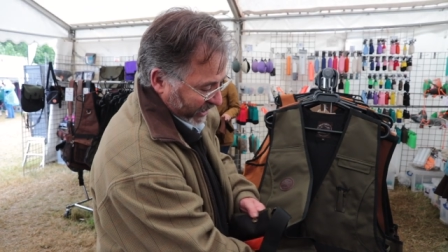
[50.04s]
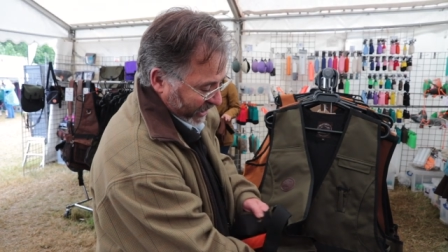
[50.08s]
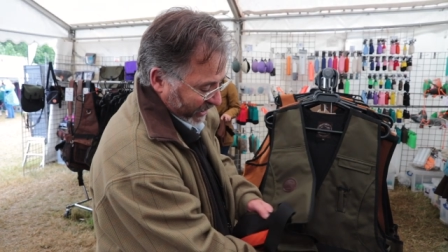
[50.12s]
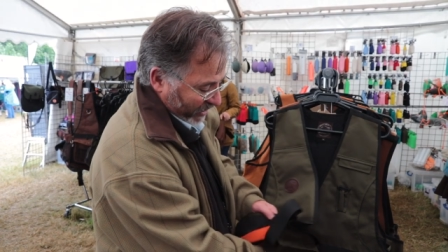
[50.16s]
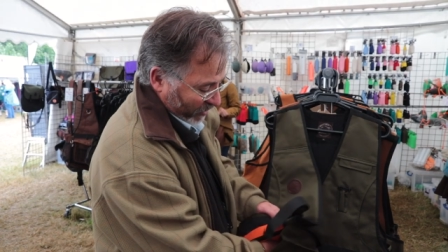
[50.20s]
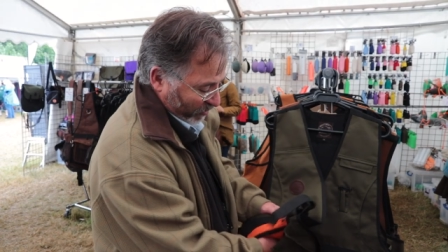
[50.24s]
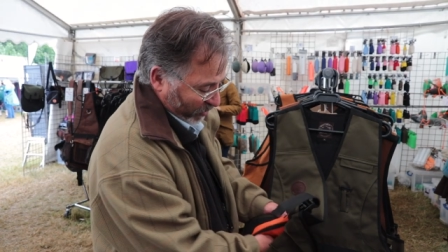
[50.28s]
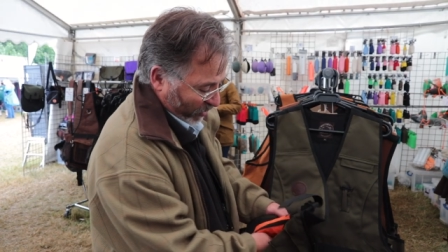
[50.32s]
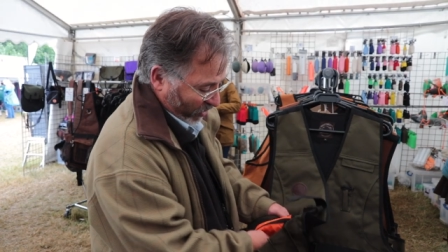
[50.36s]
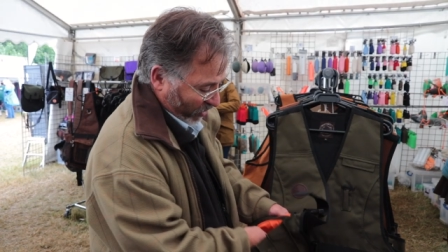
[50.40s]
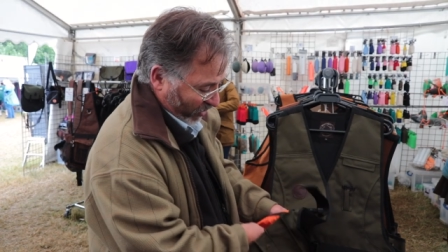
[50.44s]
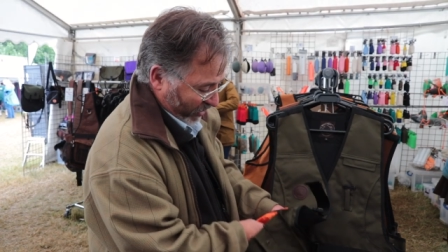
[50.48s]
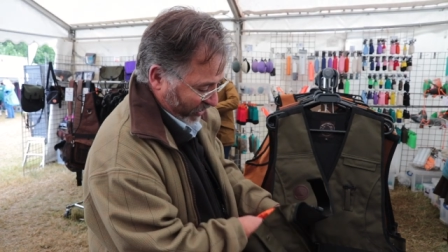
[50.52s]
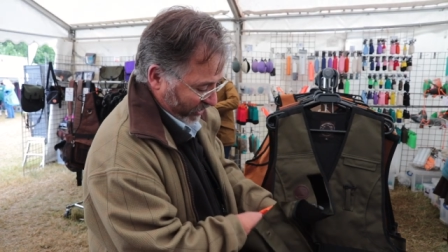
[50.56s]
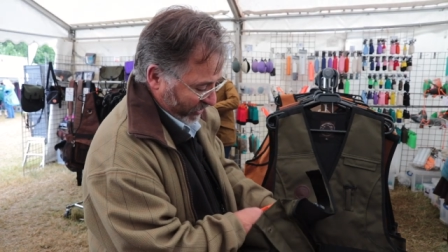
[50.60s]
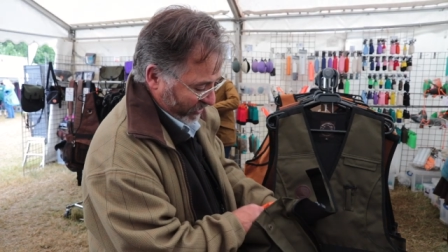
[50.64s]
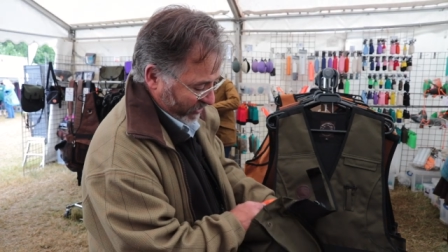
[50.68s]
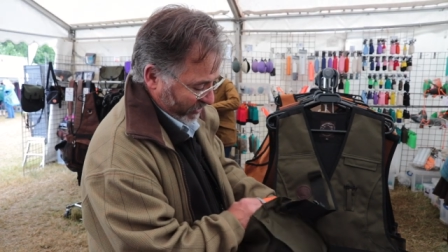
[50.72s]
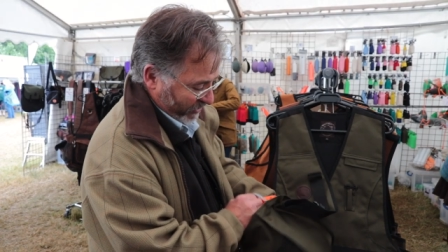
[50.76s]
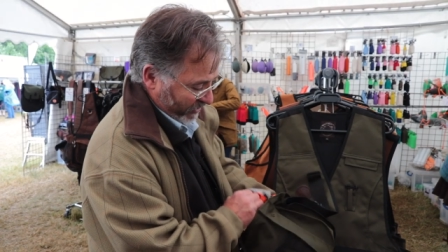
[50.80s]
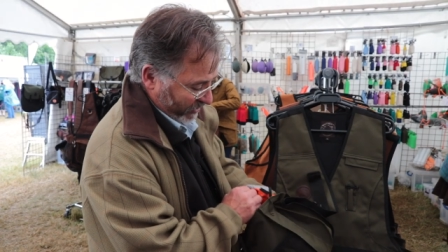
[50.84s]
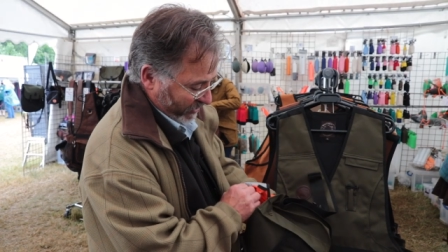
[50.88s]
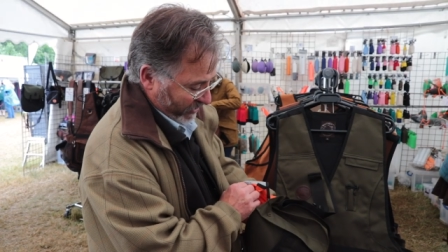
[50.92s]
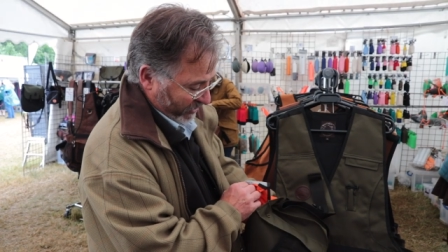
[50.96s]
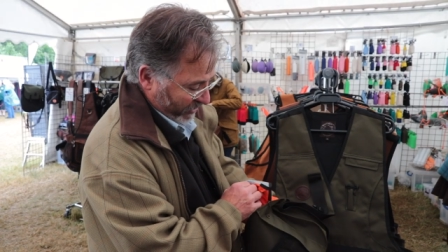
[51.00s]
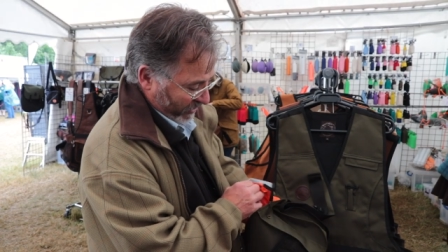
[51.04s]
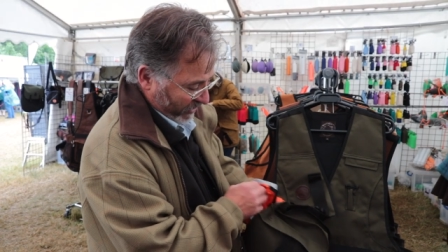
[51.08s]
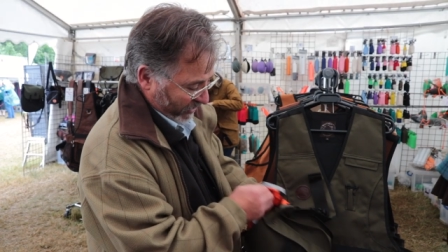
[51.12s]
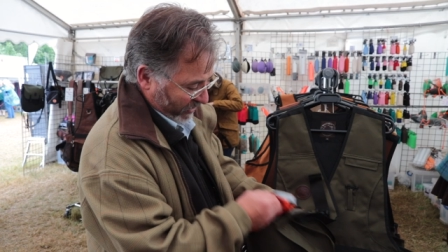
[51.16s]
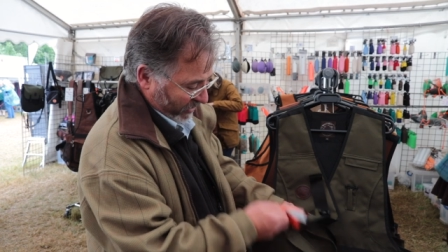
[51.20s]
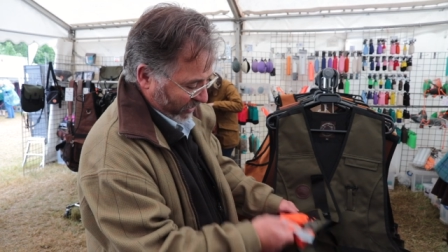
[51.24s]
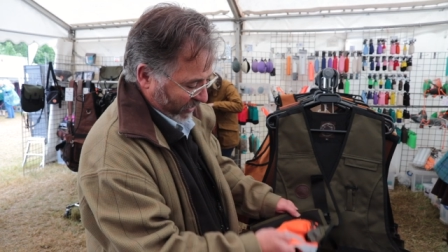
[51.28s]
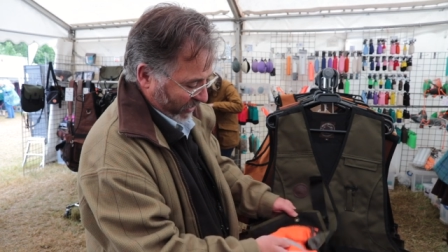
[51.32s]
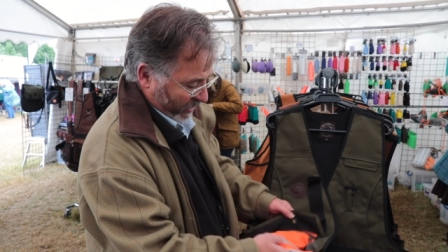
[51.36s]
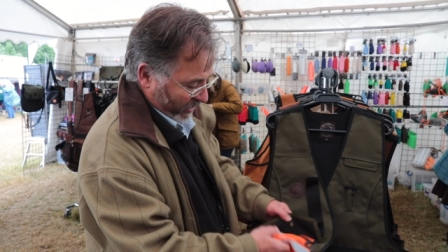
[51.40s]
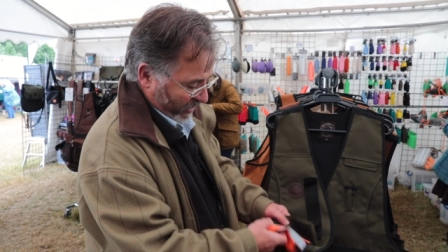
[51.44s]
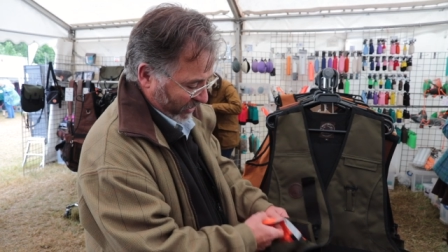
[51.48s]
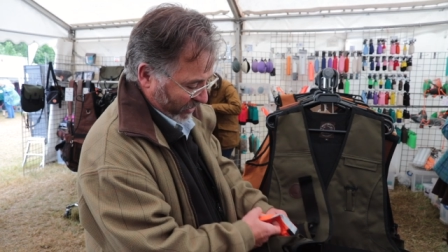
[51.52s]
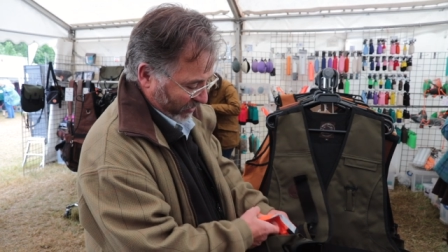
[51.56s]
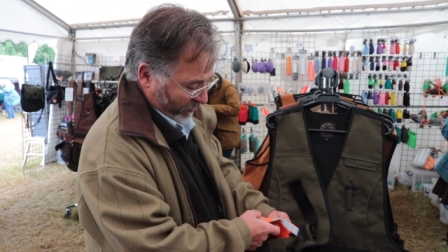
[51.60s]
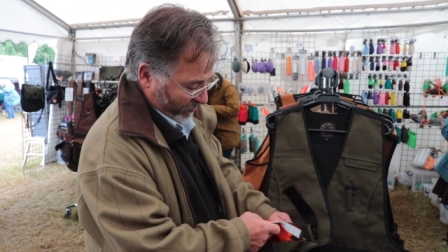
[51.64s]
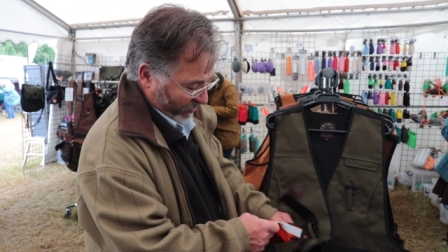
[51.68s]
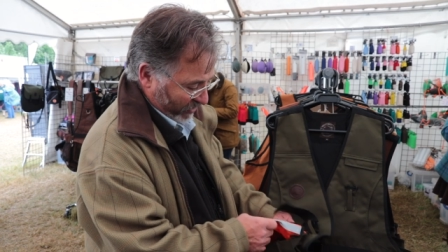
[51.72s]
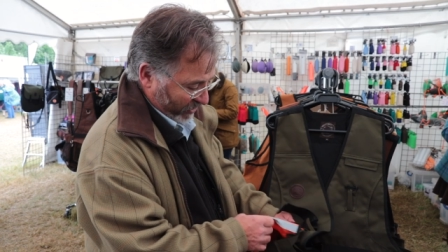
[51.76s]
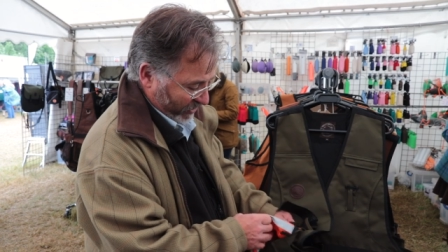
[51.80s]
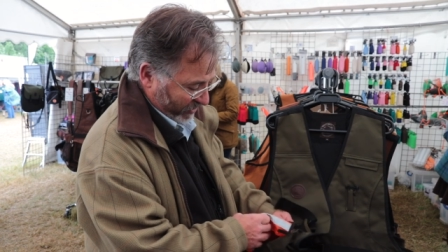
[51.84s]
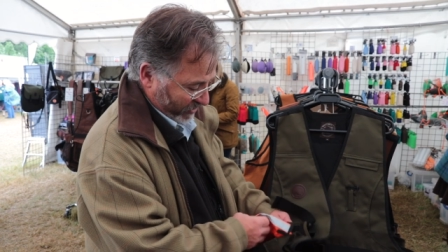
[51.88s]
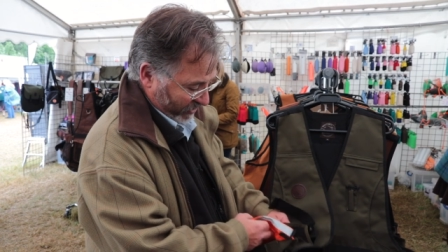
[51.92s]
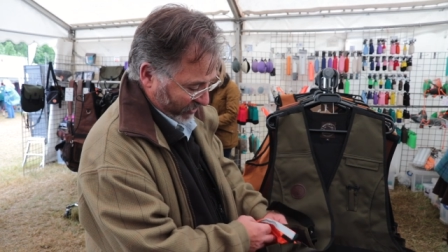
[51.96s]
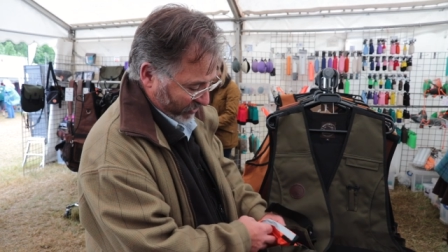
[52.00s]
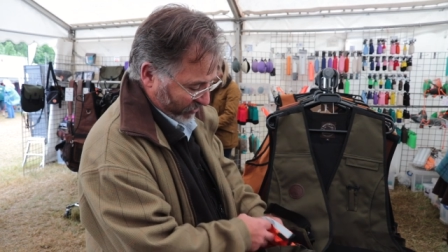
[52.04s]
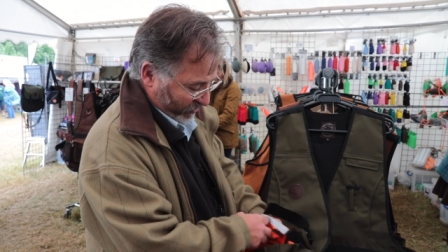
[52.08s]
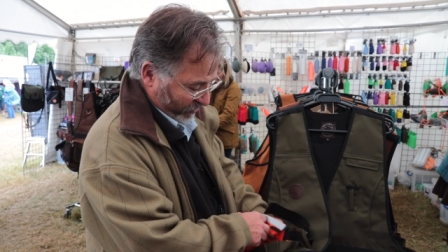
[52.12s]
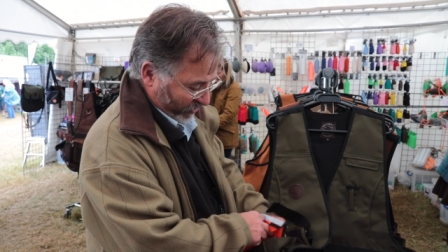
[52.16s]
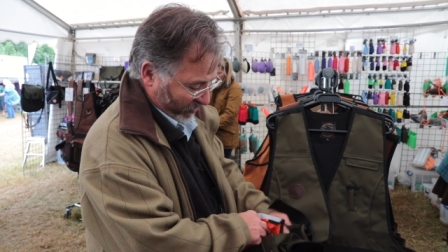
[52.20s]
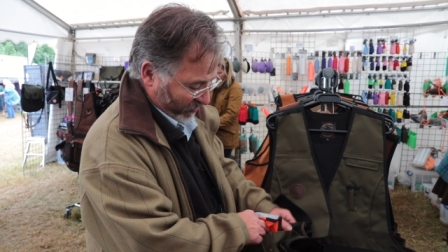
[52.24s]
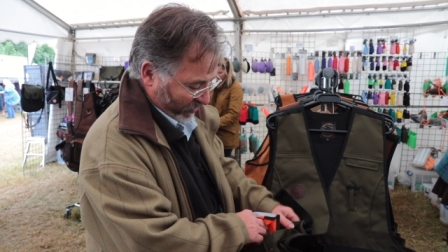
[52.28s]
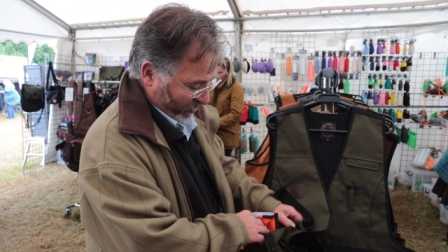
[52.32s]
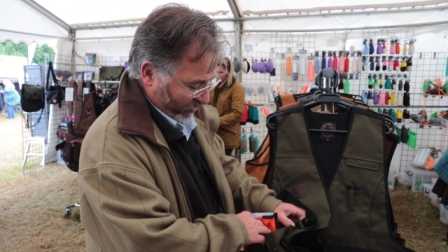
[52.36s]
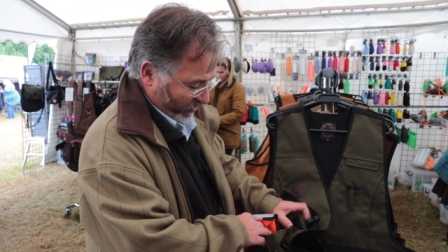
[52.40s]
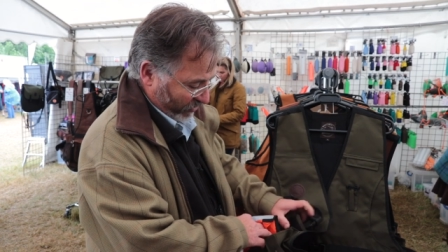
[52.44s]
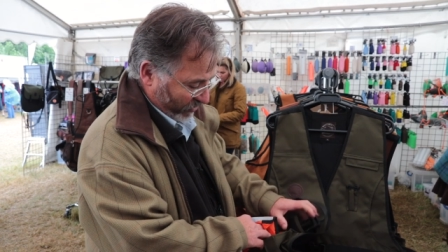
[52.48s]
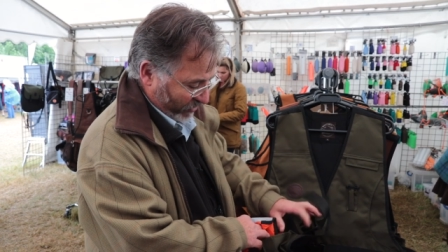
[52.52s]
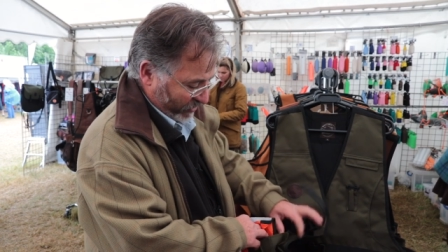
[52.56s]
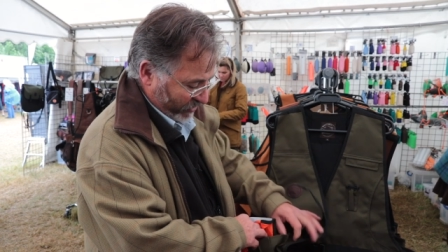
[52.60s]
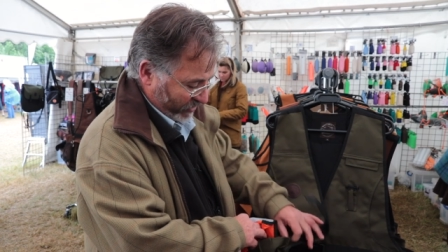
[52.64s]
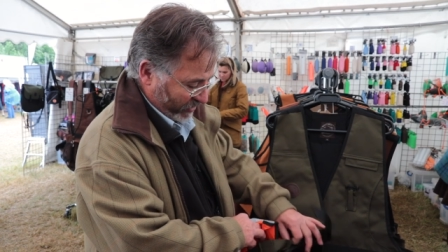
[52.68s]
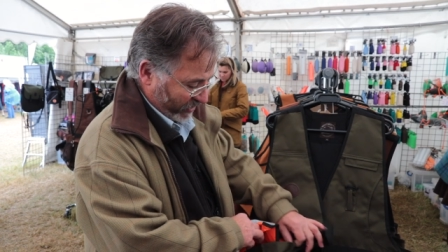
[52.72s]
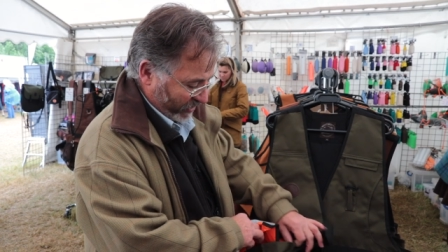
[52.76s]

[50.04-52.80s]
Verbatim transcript: inner pocket uh, which is extremely good